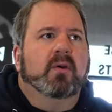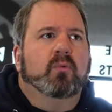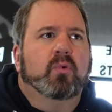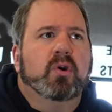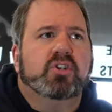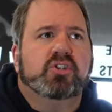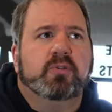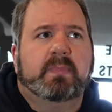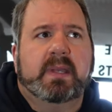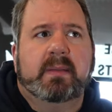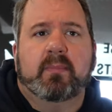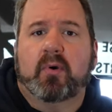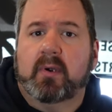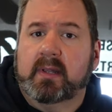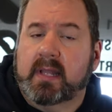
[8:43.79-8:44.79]
Would you be
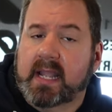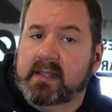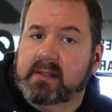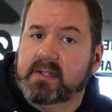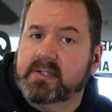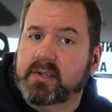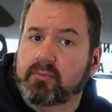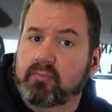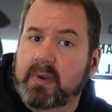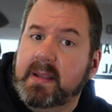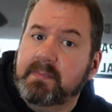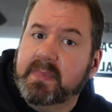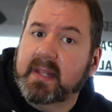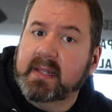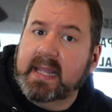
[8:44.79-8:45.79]
more likely to
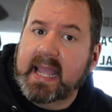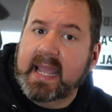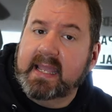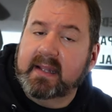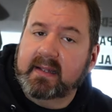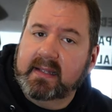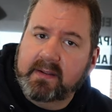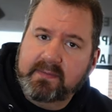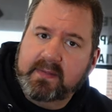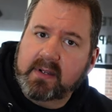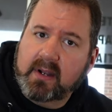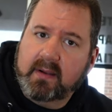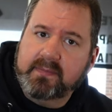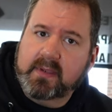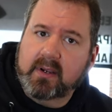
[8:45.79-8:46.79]
reap the leg and lift it
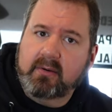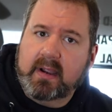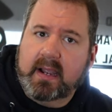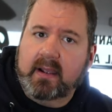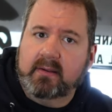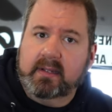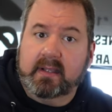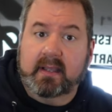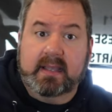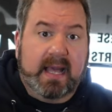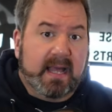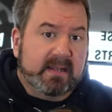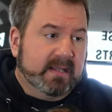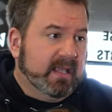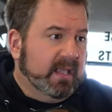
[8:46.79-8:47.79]
off the ground like a
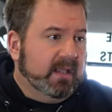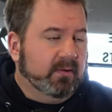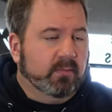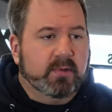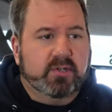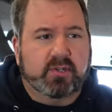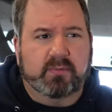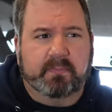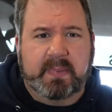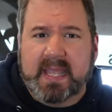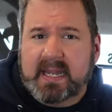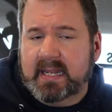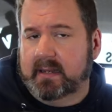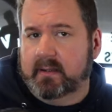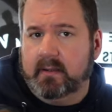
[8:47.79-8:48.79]
gatke, or would you
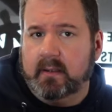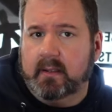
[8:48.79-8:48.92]
pin it